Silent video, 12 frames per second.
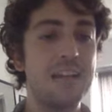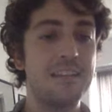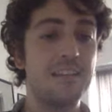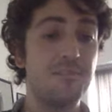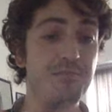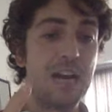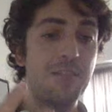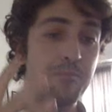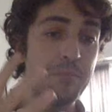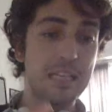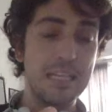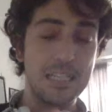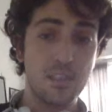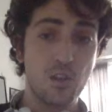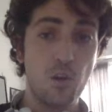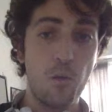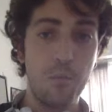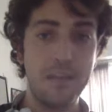five biggest
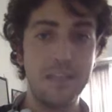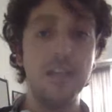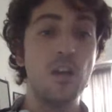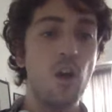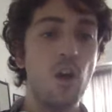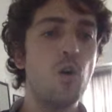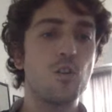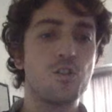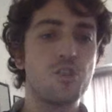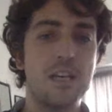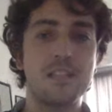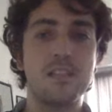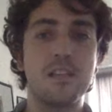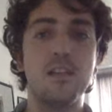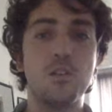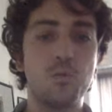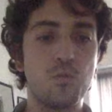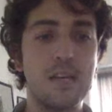company, or just
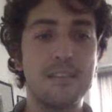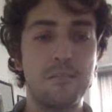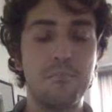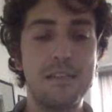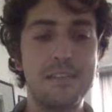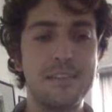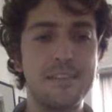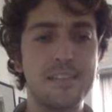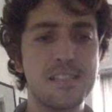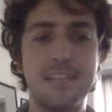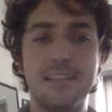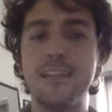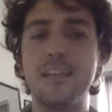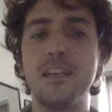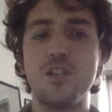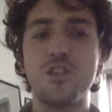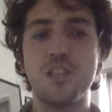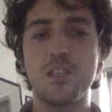to get a better understanding,
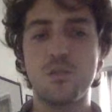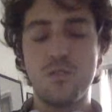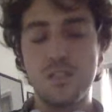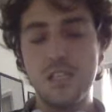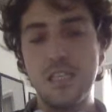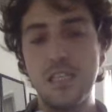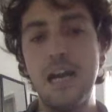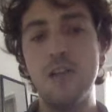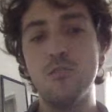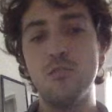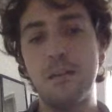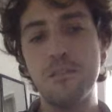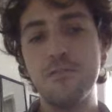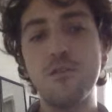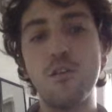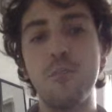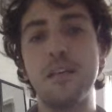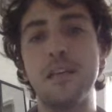just see how they are
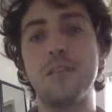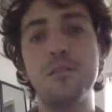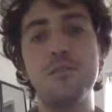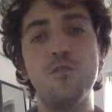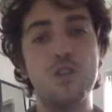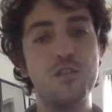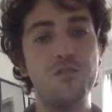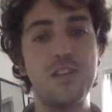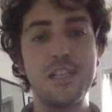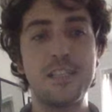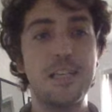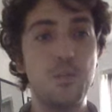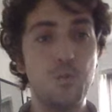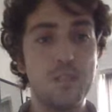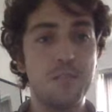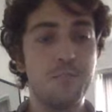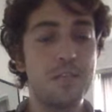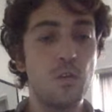performing before investing into
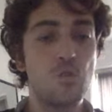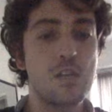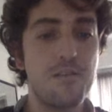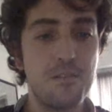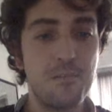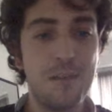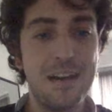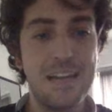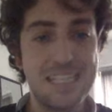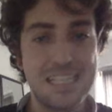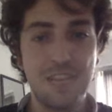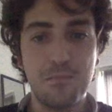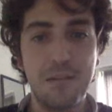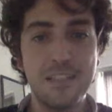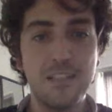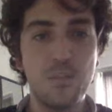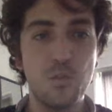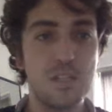it, because as
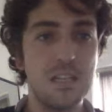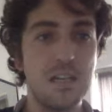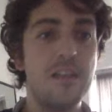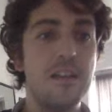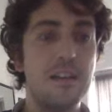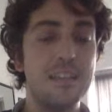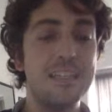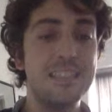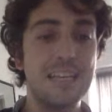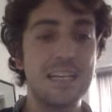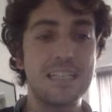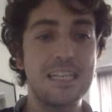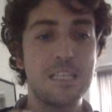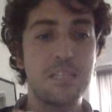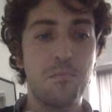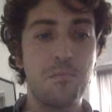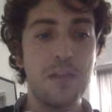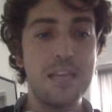everybody knows, the index
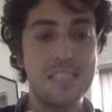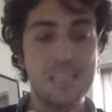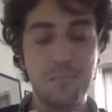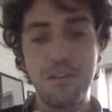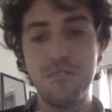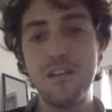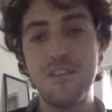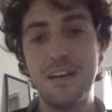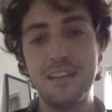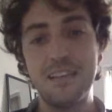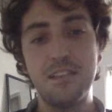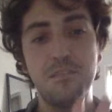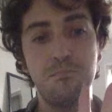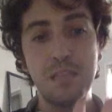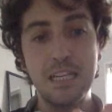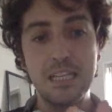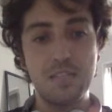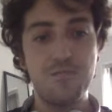S&P 500, the
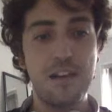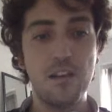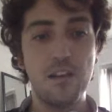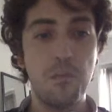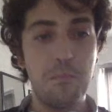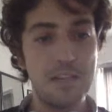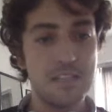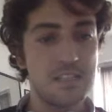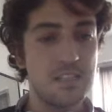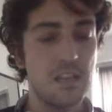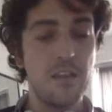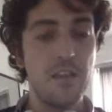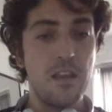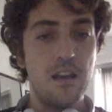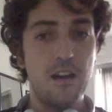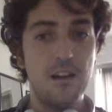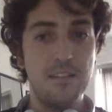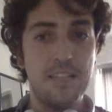biggest five companies
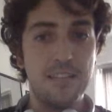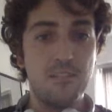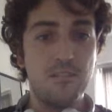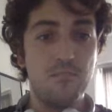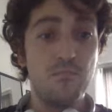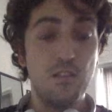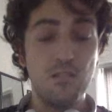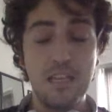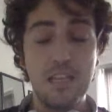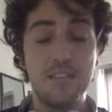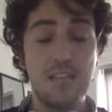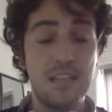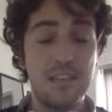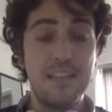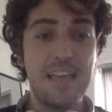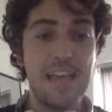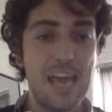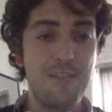that
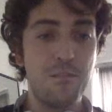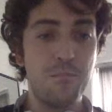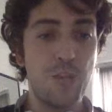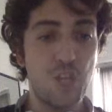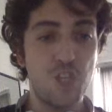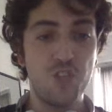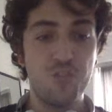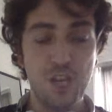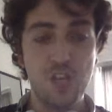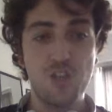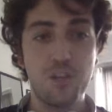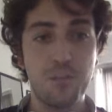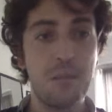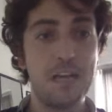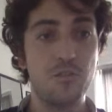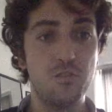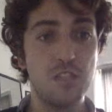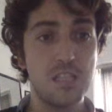they have a major
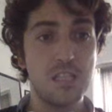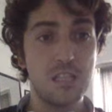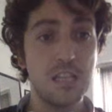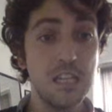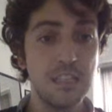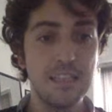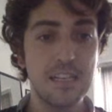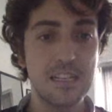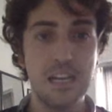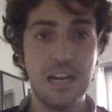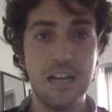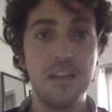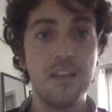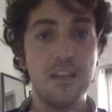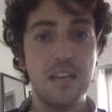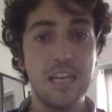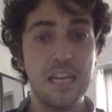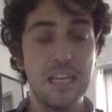impact on this index are
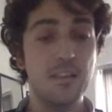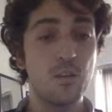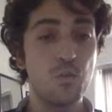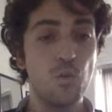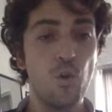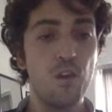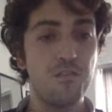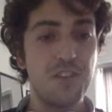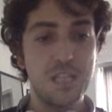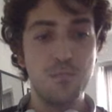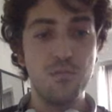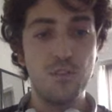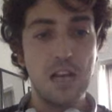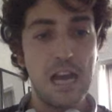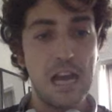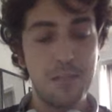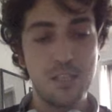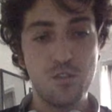again Google, Facebook,
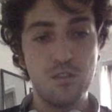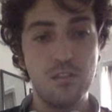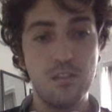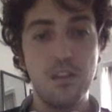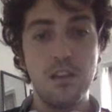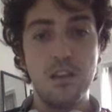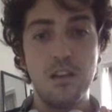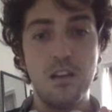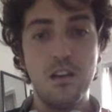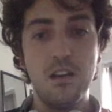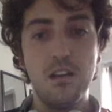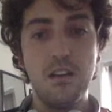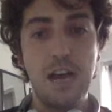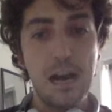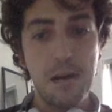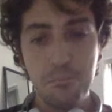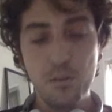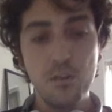Amazon,
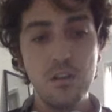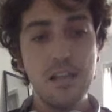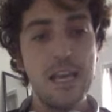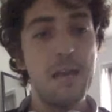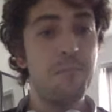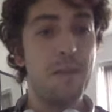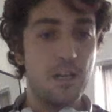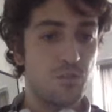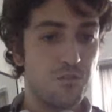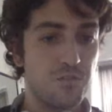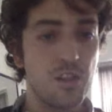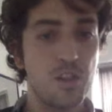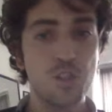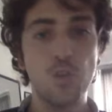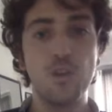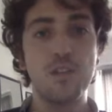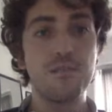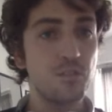Apple and Microsoft.
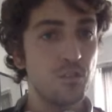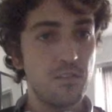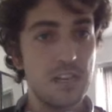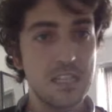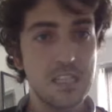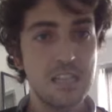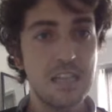So in front of us